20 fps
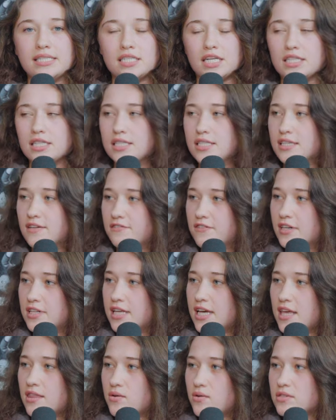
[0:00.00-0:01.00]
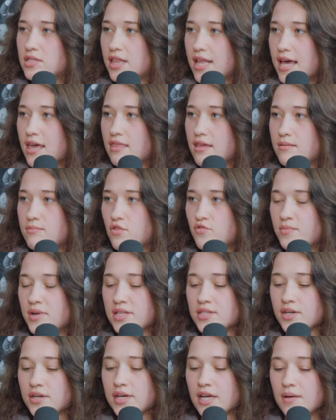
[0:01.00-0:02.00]
slightly differently. Those lengthened
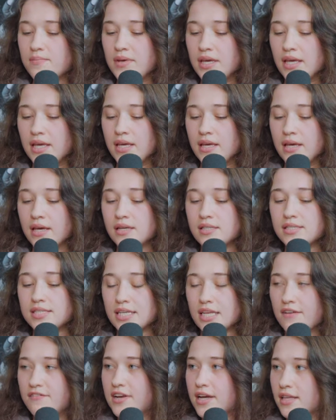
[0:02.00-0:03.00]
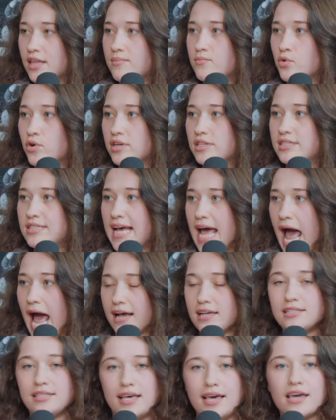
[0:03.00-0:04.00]
movements are going to be significantly more
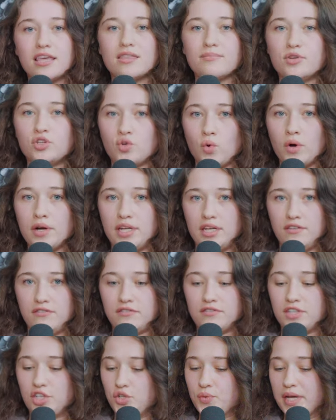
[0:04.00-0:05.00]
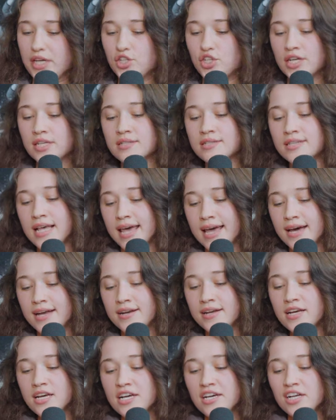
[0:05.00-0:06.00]
taxing in the majority of situations
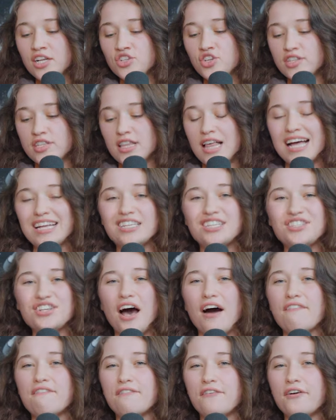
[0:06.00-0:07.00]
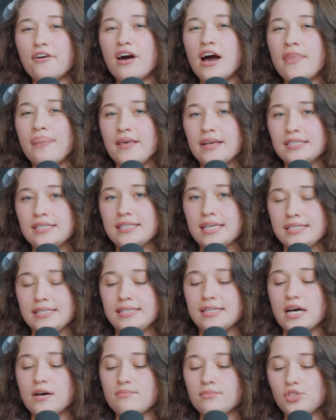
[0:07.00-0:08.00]
and just a lot tougher on the
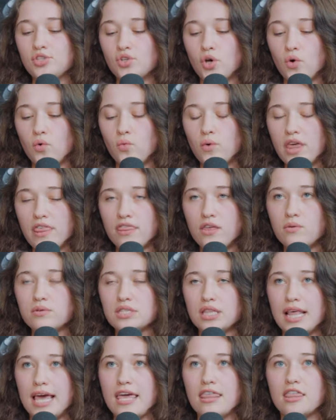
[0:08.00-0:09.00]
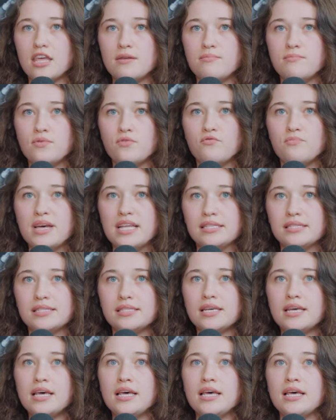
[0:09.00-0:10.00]
system. So with those lengthened movements,
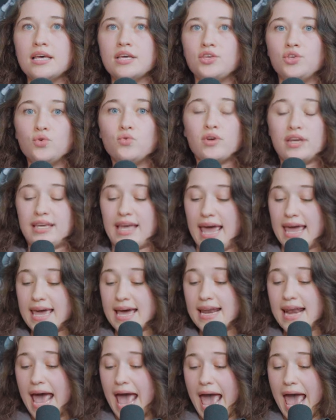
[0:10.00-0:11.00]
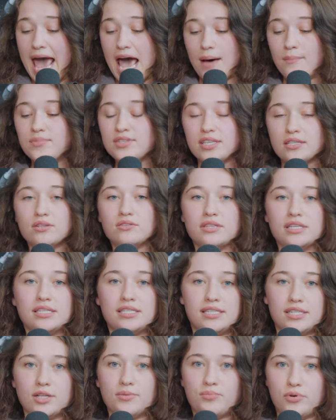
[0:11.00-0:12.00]
you can absolutely
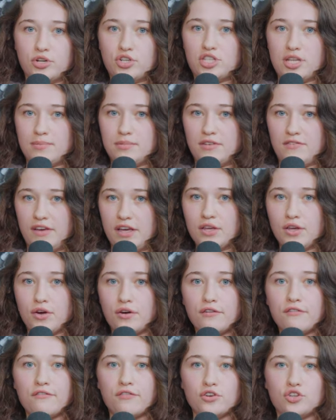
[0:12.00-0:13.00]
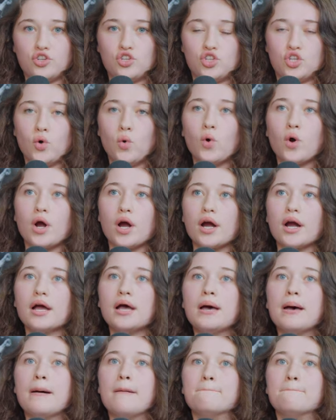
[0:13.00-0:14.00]
still push them to failure for sure,
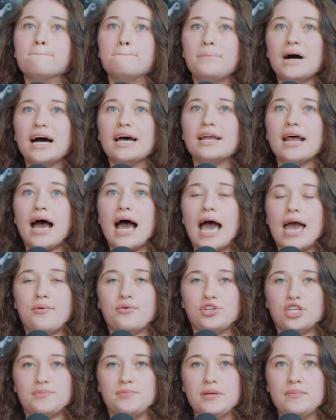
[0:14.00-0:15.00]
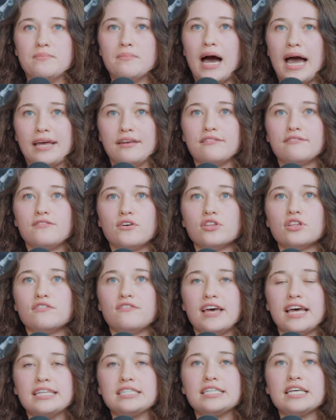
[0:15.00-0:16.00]
but I would just be mindful of
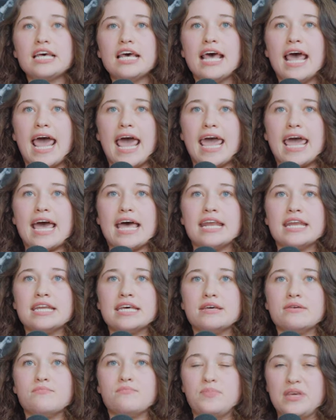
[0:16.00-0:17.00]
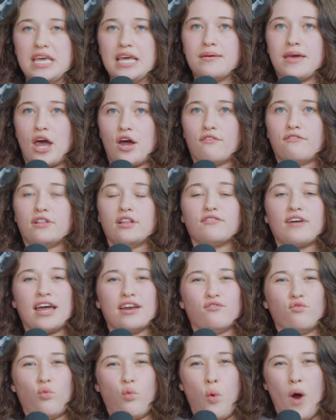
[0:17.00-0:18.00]
it and being careful of kind
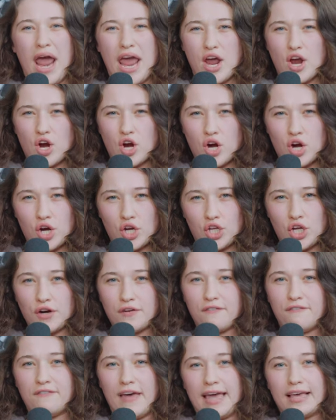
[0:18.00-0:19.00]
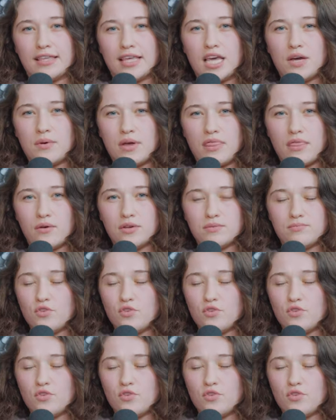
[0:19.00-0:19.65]
of where you're failing with those